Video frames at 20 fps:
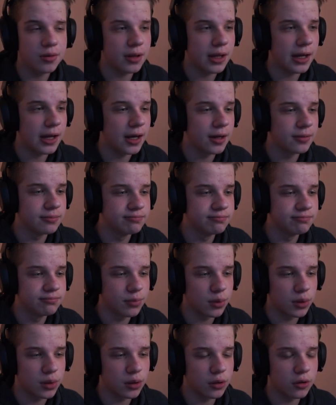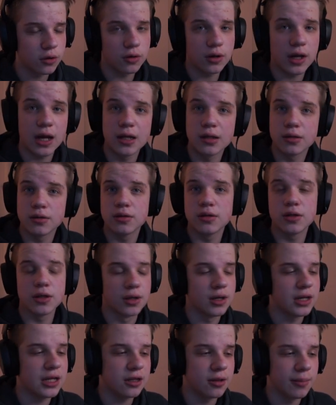Um, so I
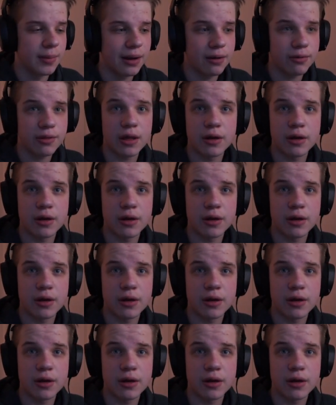didn't need the mouth.